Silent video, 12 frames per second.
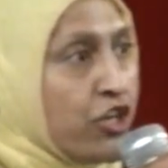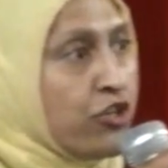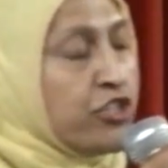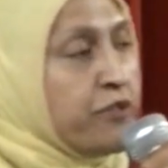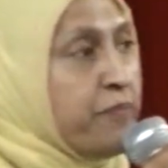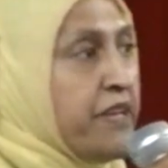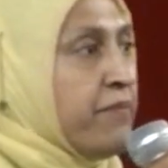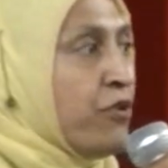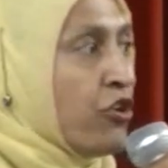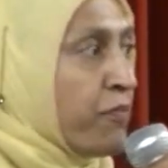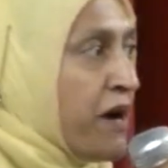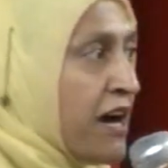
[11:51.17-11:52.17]
couldn't be
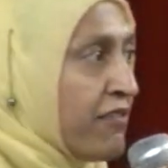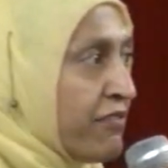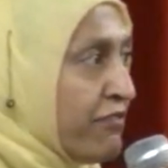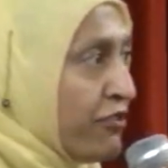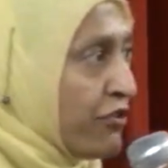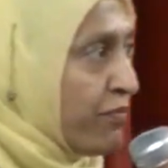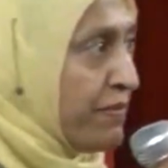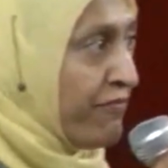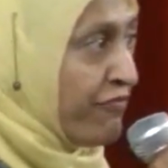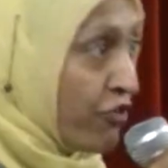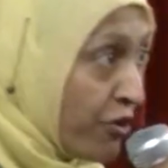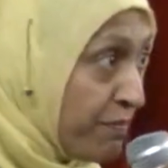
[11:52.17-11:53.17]
more powerful
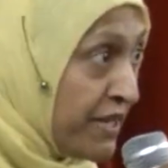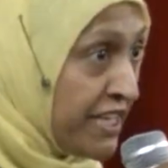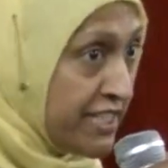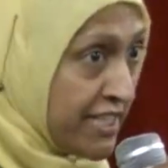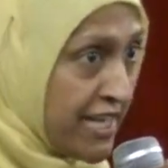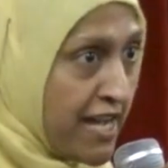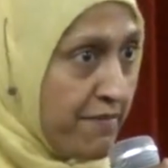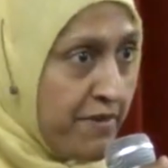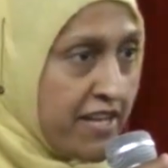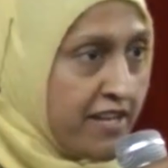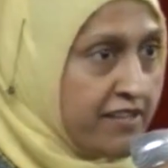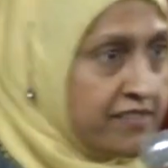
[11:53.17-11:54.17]
for me to come
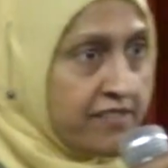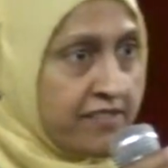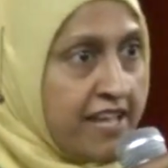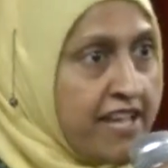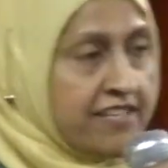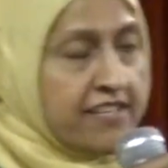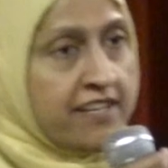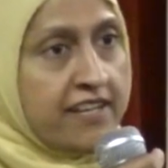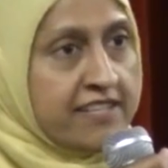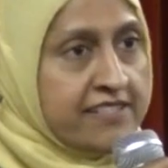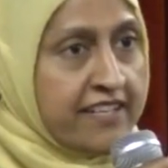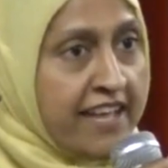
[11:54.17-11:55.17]
here and stand here
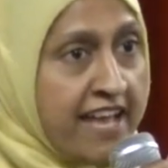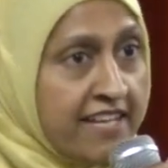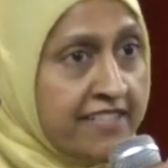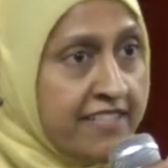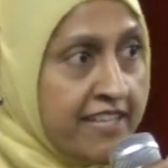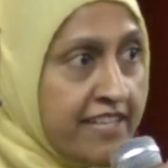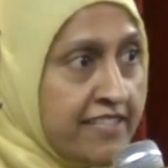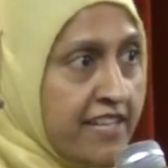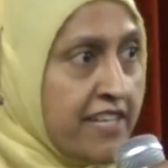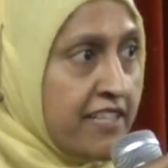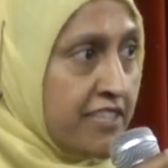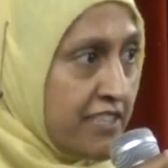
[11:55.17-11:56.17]
as a candidate
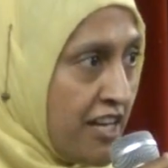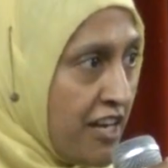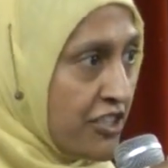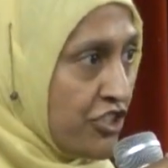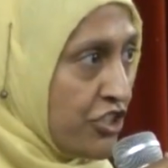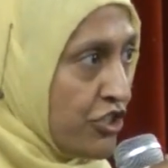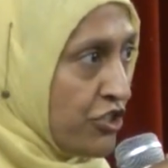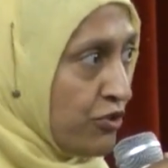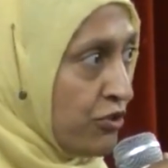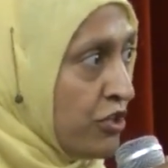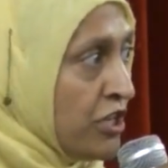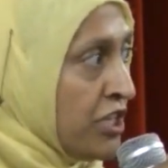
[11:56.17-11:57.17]
and talk to
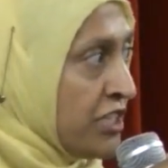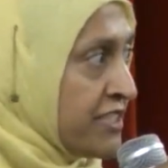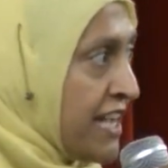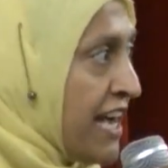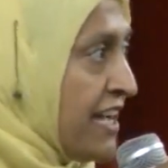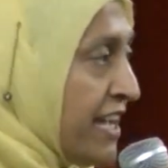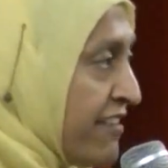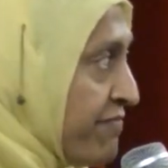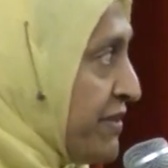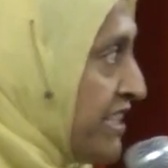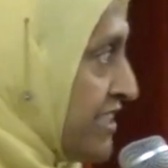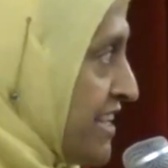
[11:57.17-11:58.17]
you, because I
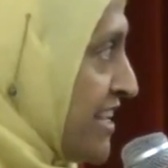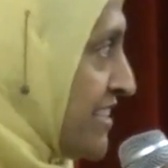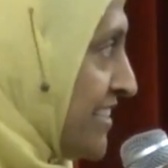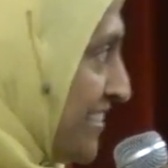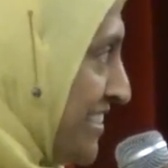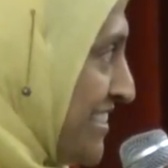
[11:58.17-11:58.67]
have been attending